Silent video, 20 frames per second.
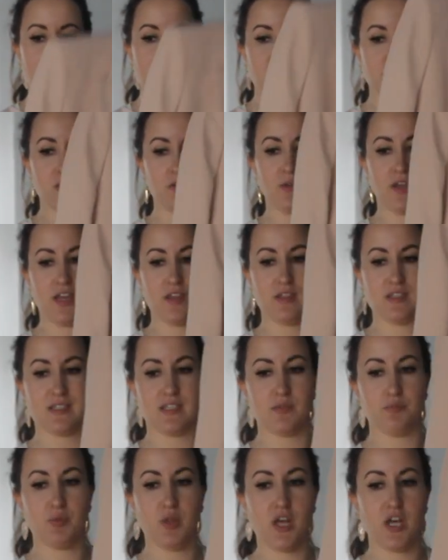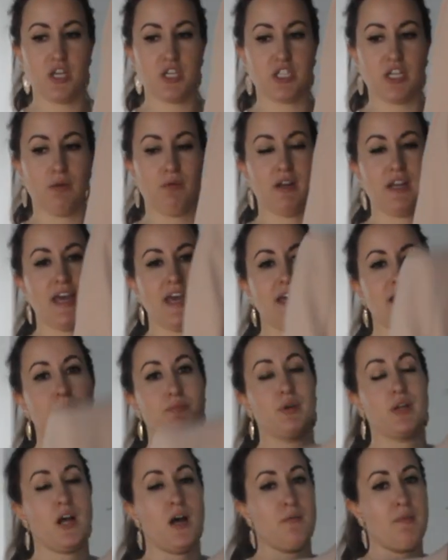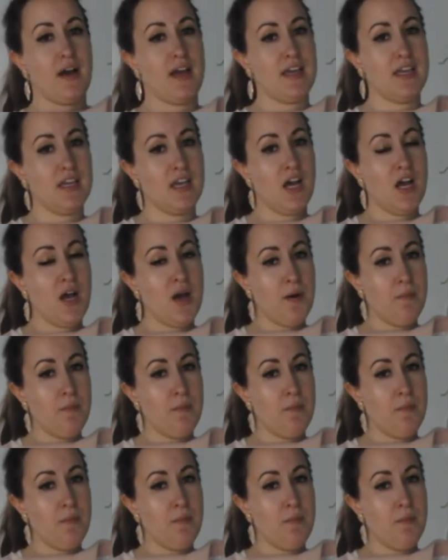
So again, this is blush. I went ahead and put on my,